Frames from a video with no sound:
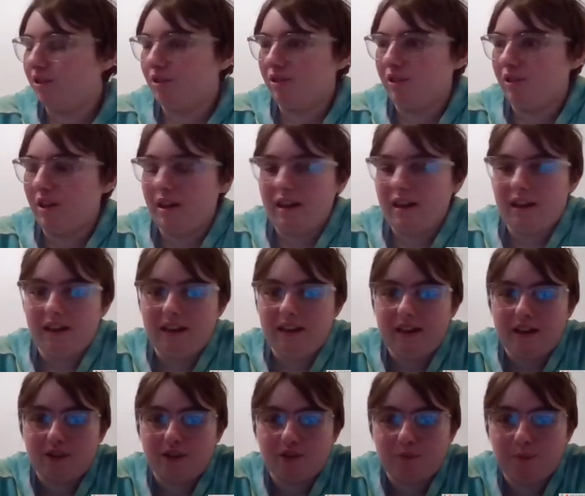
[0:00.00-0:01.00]
The
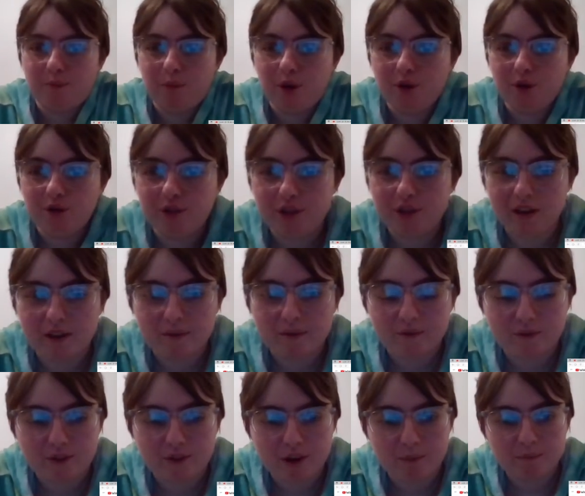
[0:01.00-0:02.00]
NES
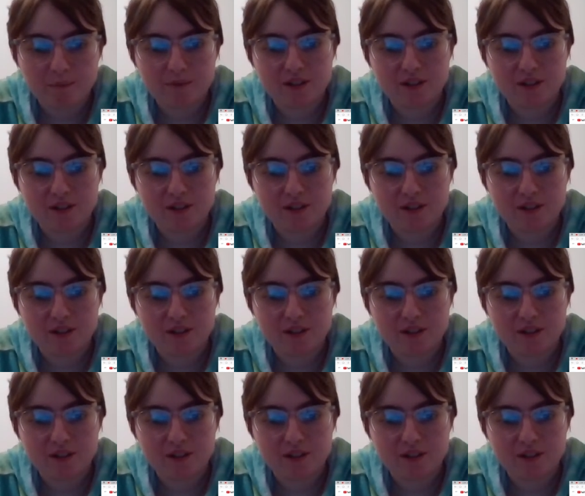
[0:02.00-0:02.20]
Boothium from